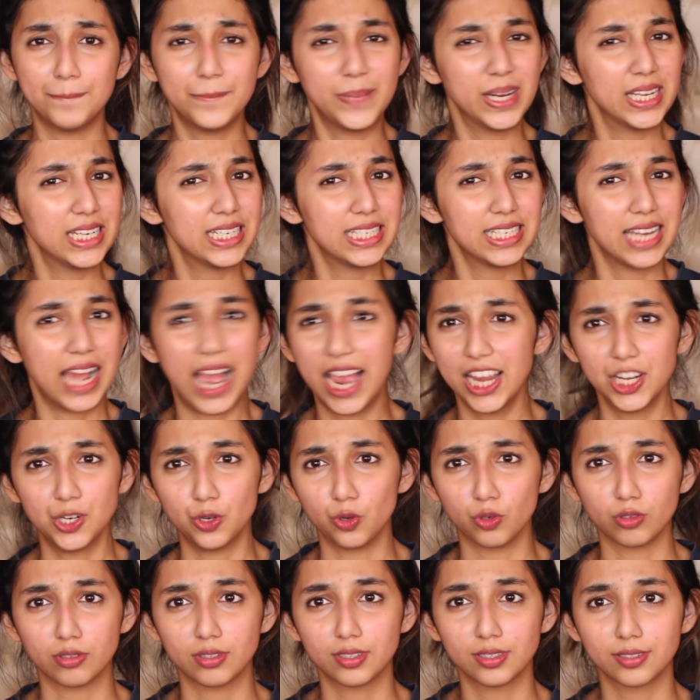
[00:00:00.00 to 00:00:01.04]
but I
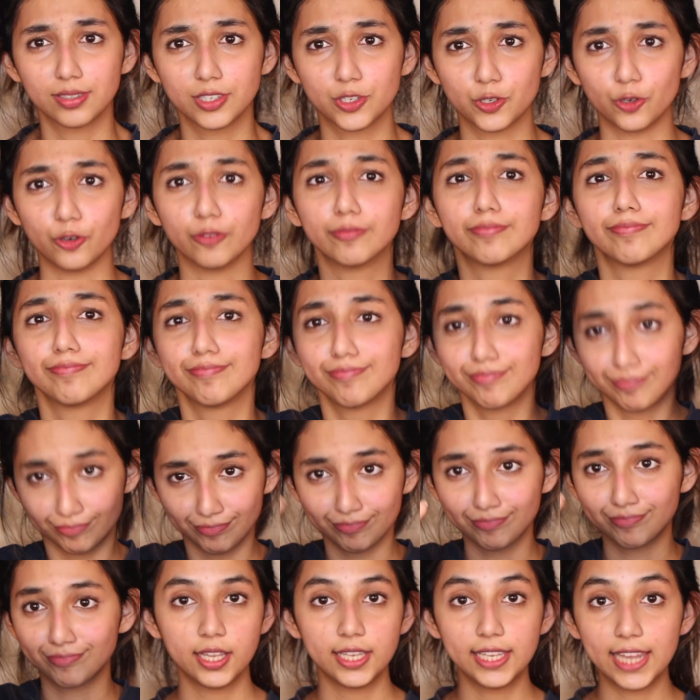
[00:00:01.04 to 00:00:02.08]
don't. So
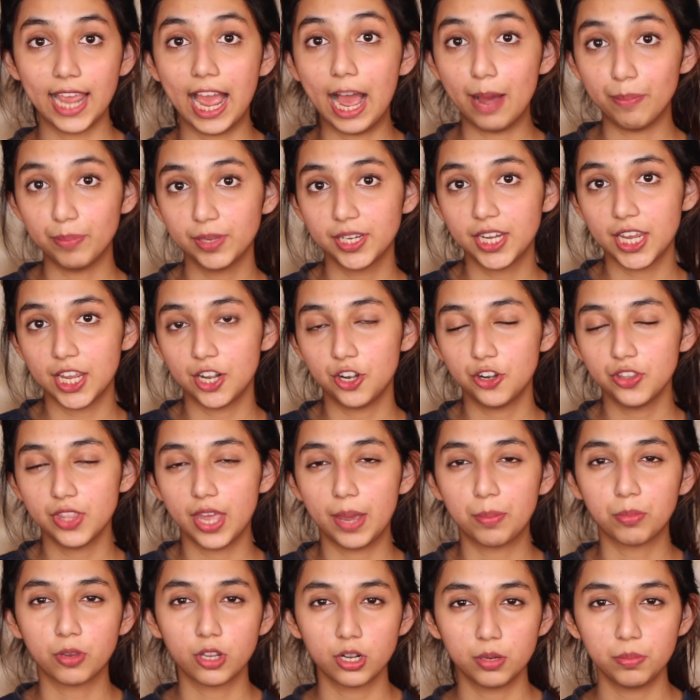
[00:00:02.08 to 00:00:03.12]
the applicator
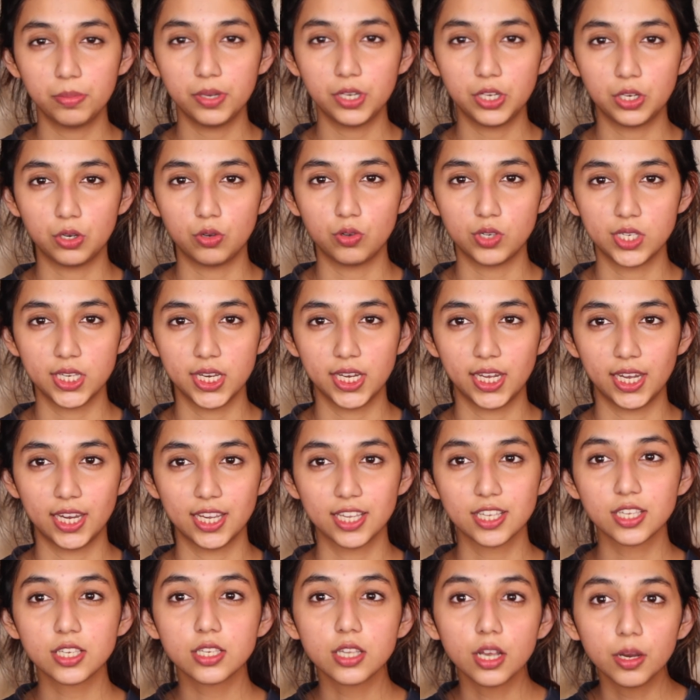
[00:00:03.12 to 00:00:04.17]
that I'm going to be using
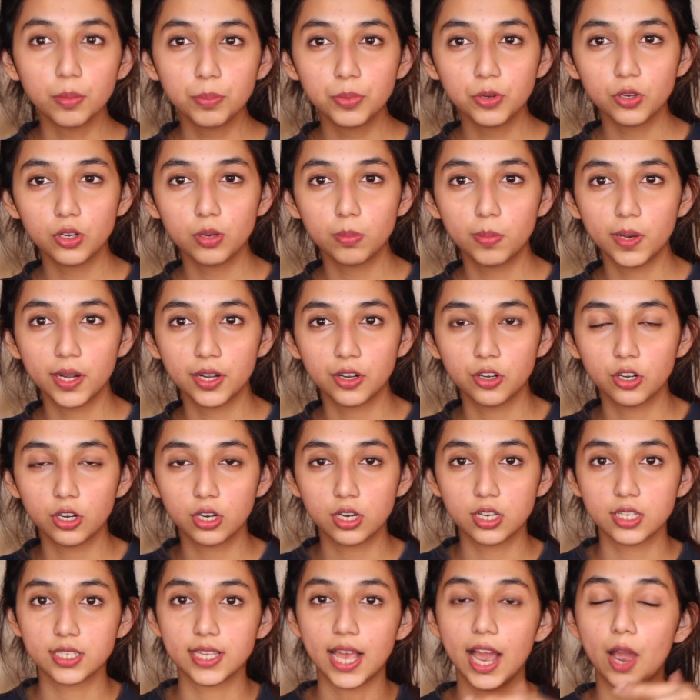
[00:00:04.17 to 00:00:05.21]
is a beauty blender
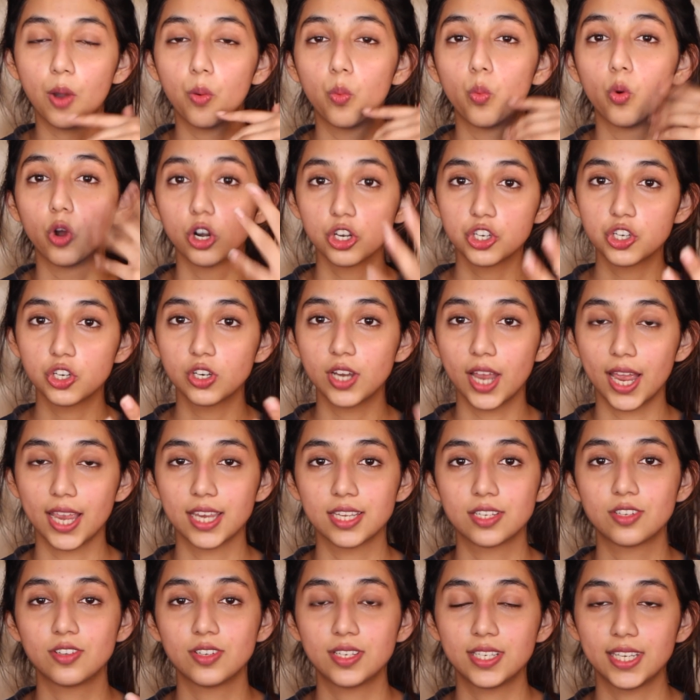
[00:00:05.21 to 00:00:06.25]
because I want you
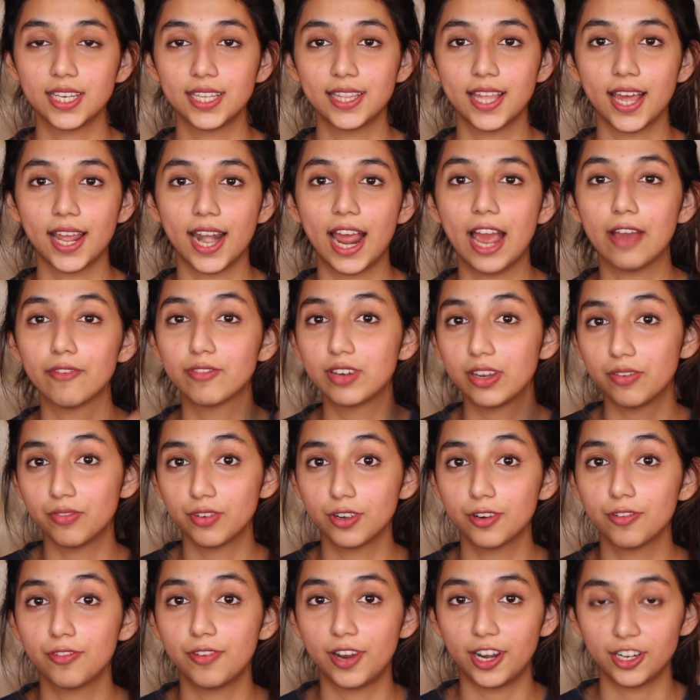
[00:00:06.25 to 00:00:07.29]
guys to see that I've
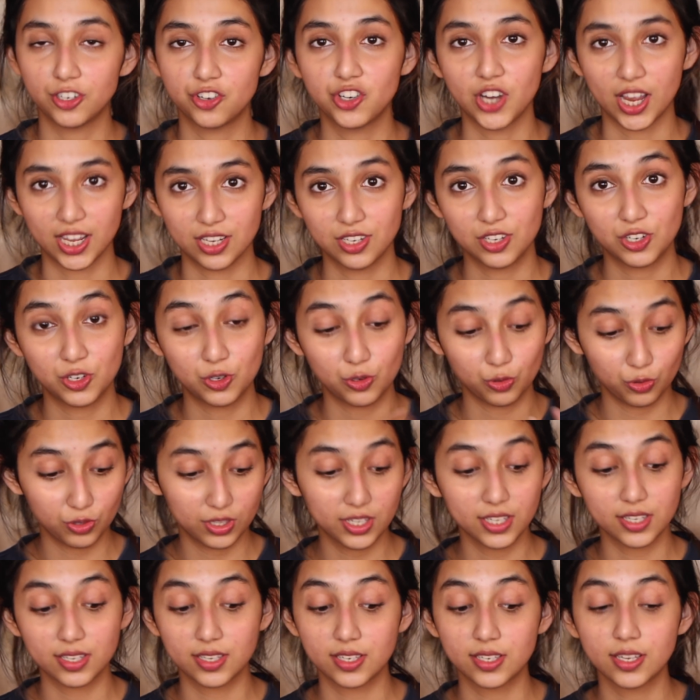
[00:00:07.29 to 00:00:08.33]
given a fair chance to
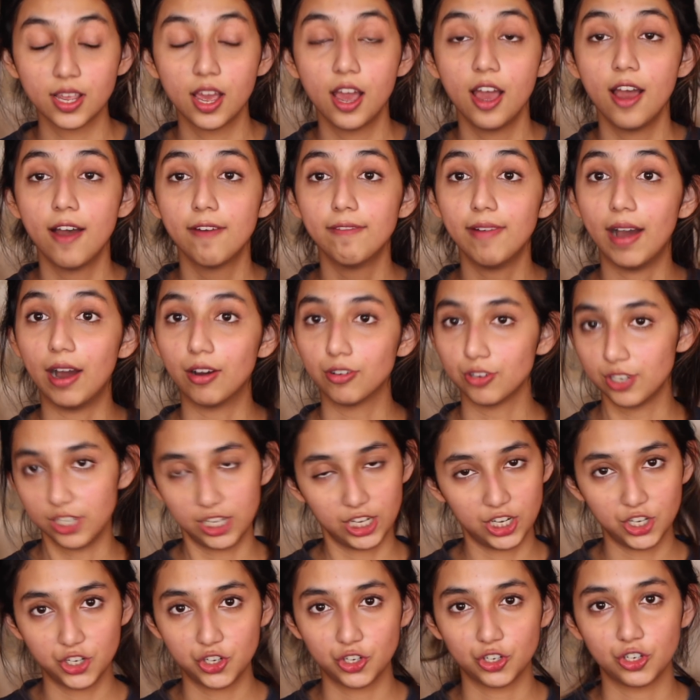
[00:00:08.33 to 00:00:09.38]
this
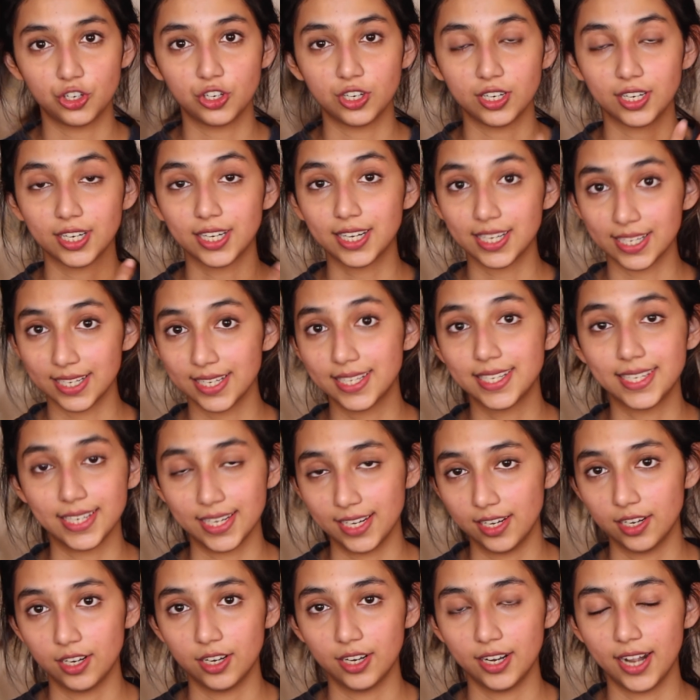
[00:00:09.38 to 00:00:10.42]
foundation and
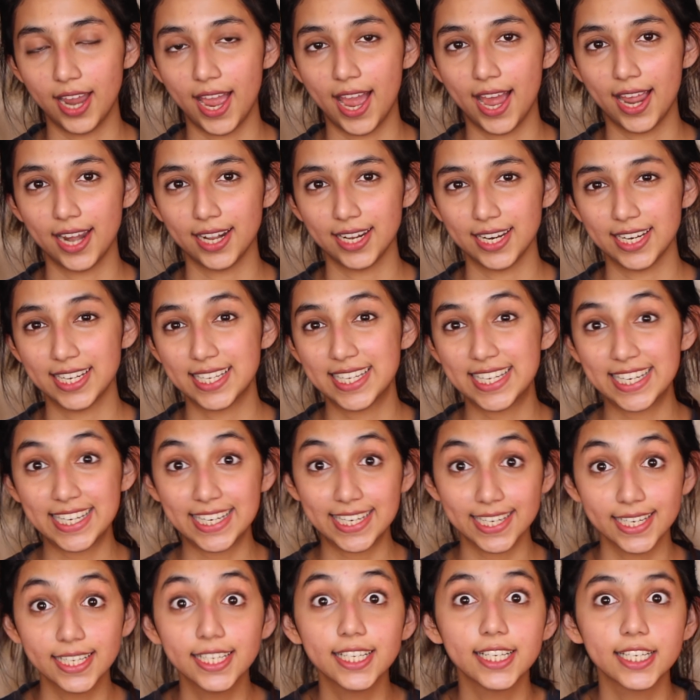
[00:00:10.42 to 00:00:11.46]
concealer, and it
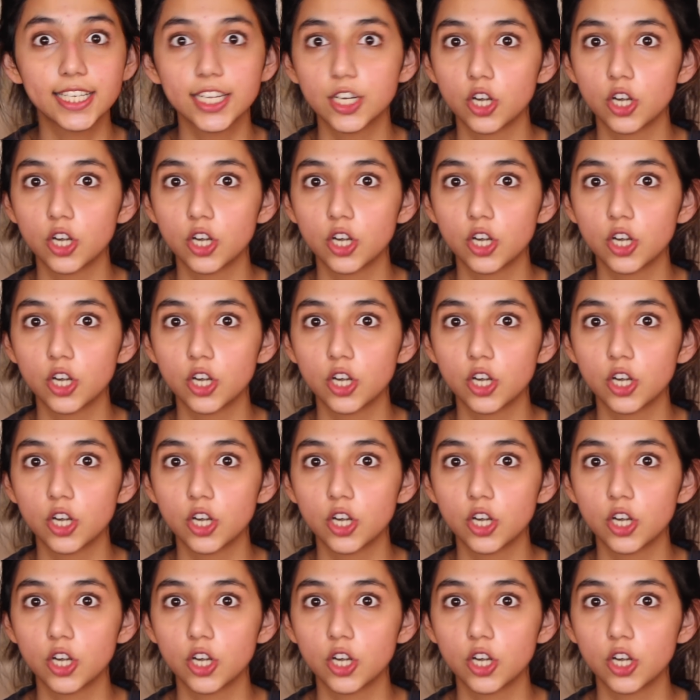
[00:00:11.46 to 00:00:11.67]
still